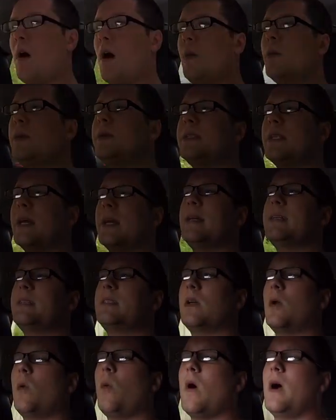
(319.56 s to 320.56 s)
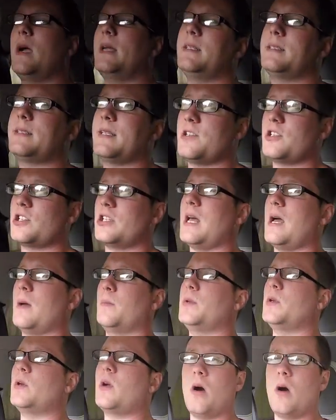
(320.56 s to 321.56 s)
I would say it's quite an essential app.
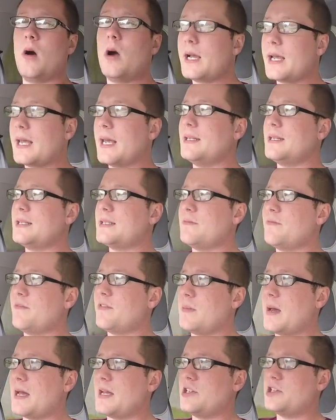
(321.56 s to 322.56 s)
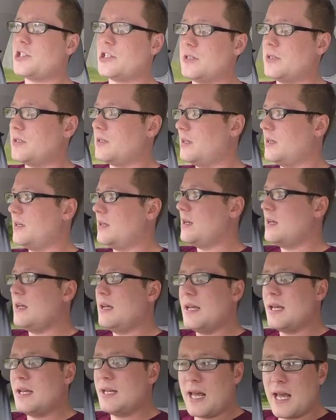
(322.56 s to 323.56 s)
You can't get this information
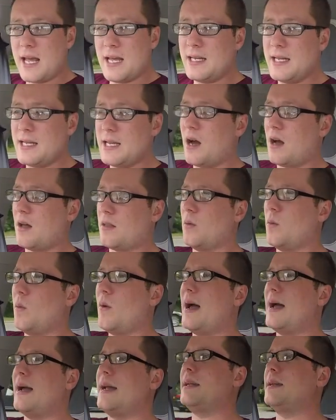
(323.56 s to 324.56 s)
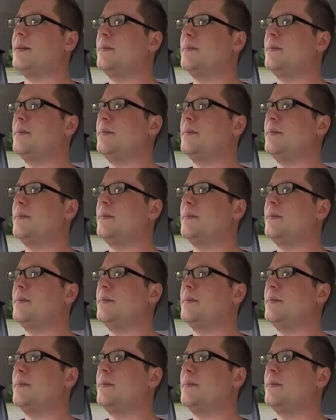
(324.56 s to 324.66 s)
in any other way,